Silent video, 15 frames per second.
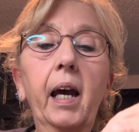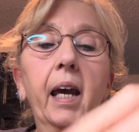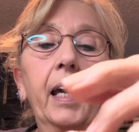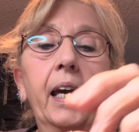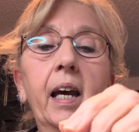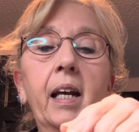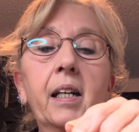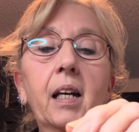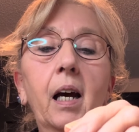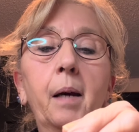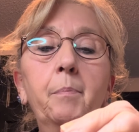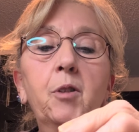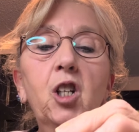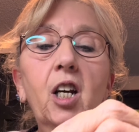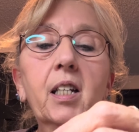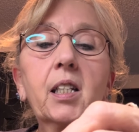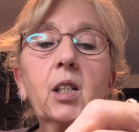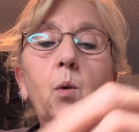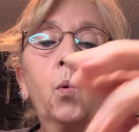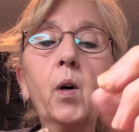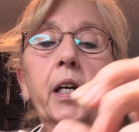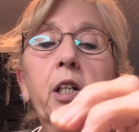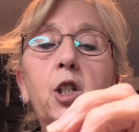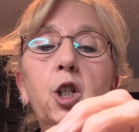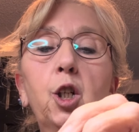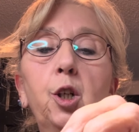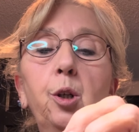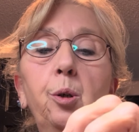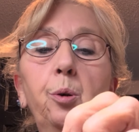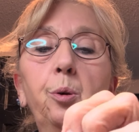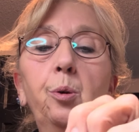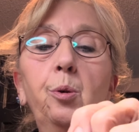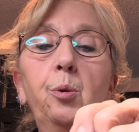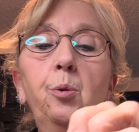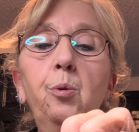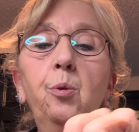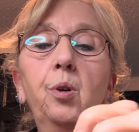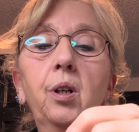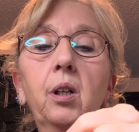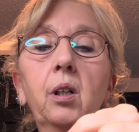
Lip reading: And I'm just going to